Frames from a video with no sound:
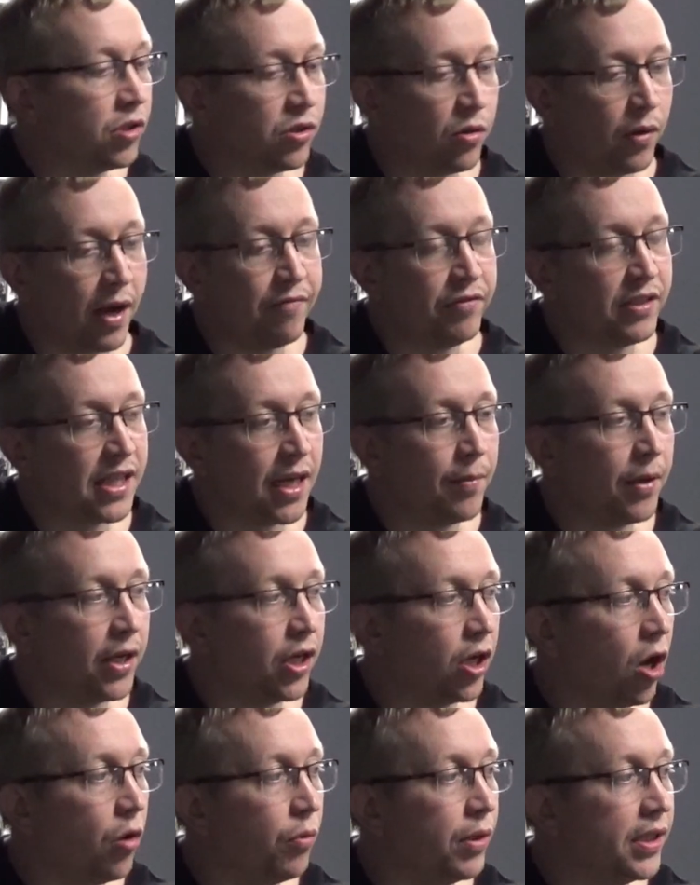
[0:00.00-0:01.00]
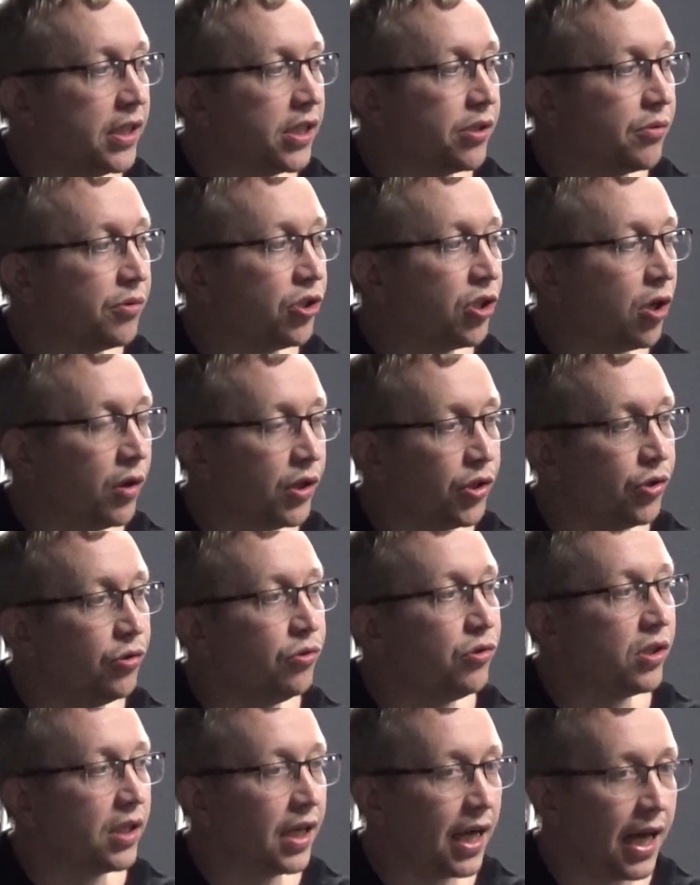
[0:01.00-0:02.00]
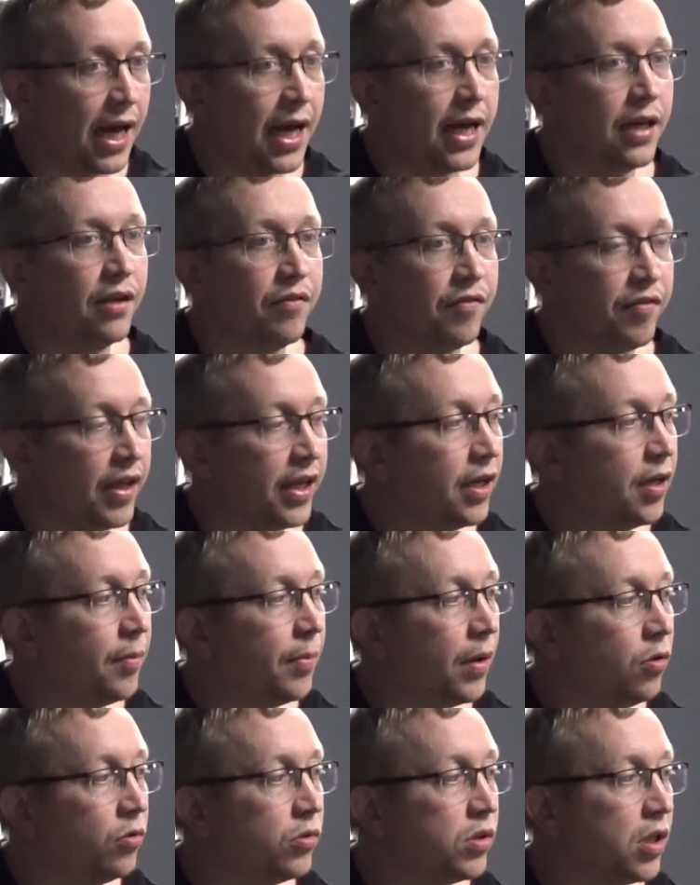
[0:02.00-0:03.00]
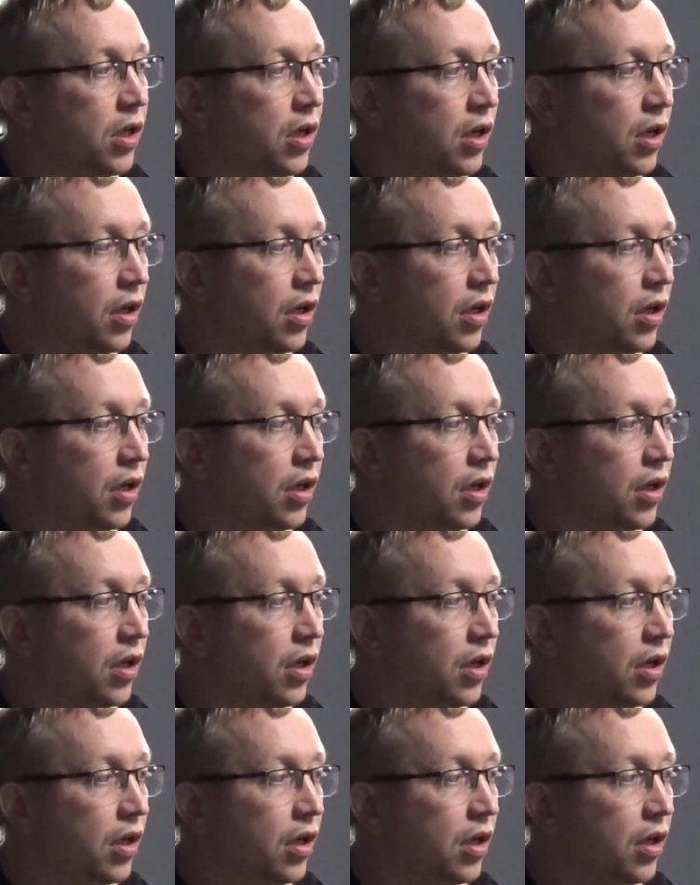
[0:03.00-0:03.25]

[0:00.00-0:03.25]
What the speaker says: So every time I go into a show, I do kind of think about